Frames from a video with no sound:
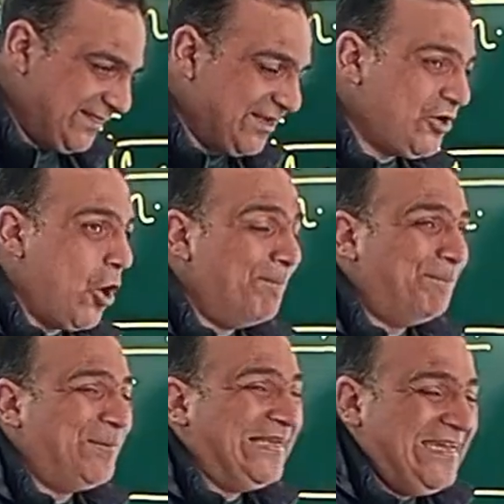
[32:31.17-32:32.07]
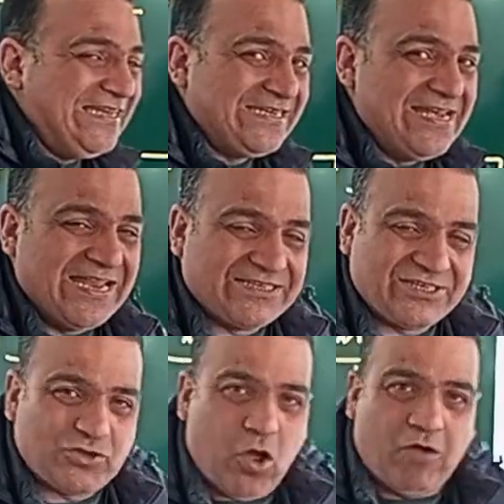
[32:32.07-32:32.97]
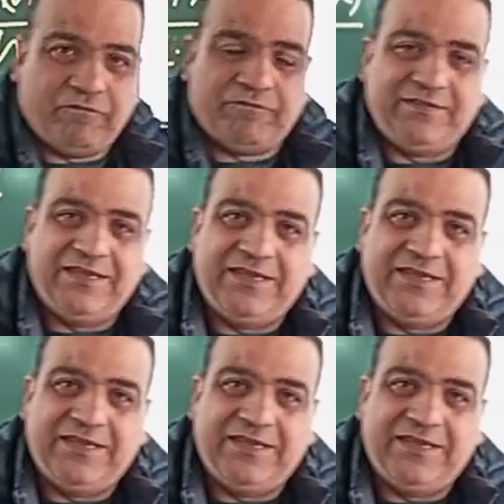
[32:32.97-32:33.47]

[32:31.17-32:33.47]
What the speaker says: the completeness of